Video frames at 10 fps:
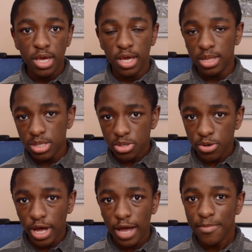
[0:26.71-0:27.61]
And this little
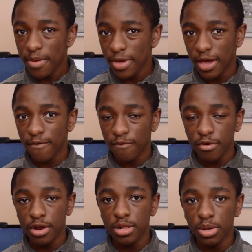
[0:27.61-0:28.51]
guy maybe have
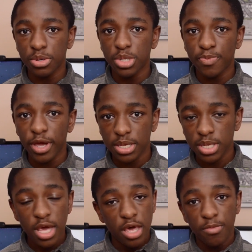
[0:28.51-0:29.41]
pretty little
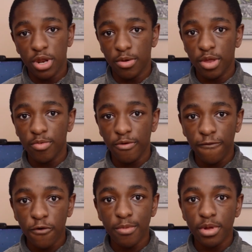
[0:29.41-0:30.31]
specs, but it can
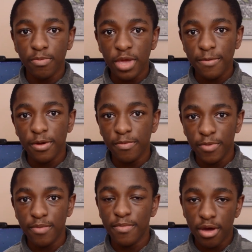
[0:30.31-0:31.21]
perform maybe a
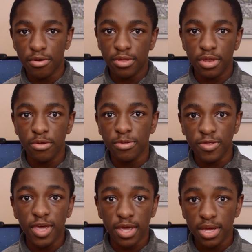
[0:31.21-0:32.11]
bit better than you'd
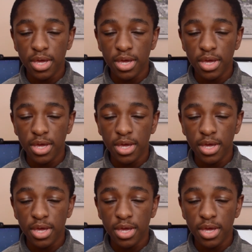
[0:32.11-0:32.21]
think.